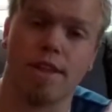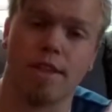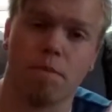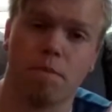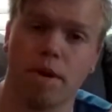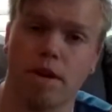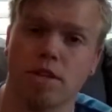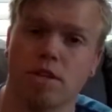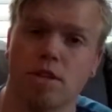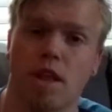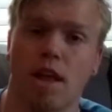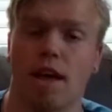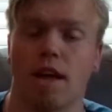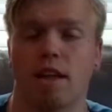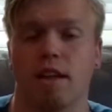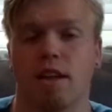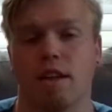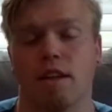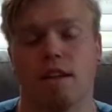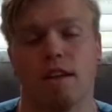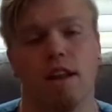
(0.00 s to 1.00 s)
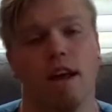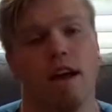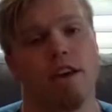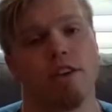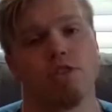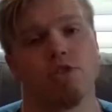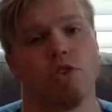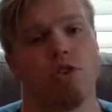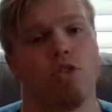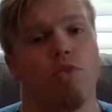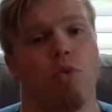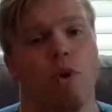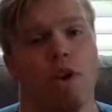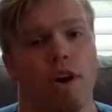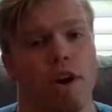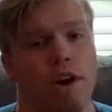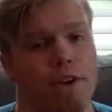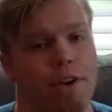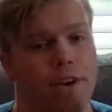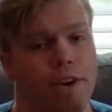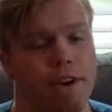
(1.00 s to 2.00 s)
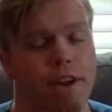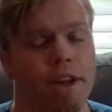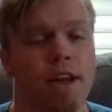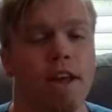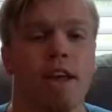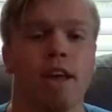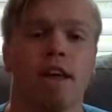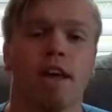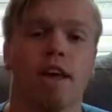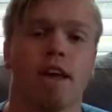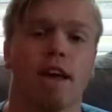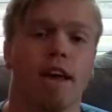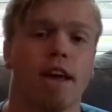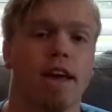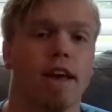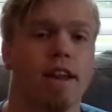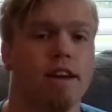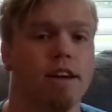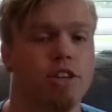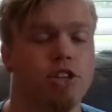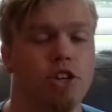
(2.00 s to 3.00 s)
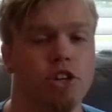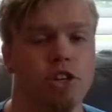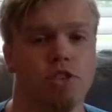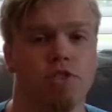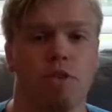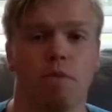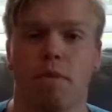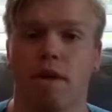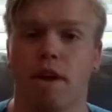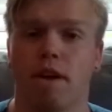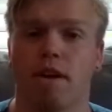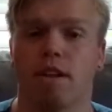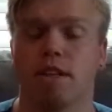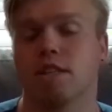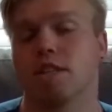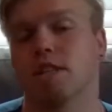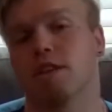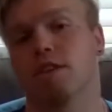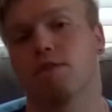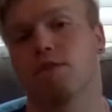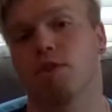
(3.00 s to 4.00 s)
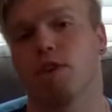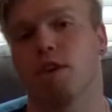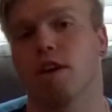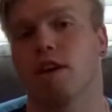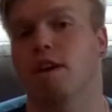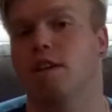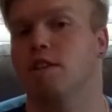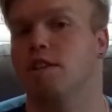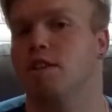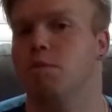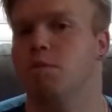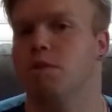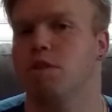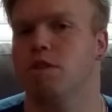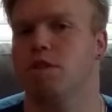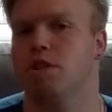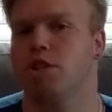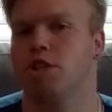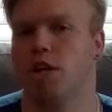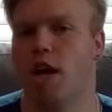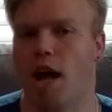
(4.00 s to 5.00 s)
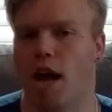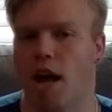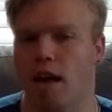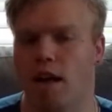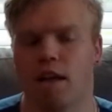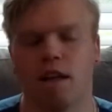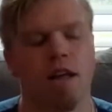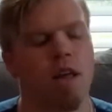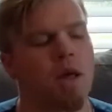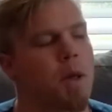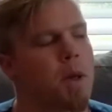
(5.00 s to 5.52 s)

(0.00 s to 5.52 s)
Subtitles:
and the Pixel on an ISO of 100 and adjust from there to see if you get a similar shot.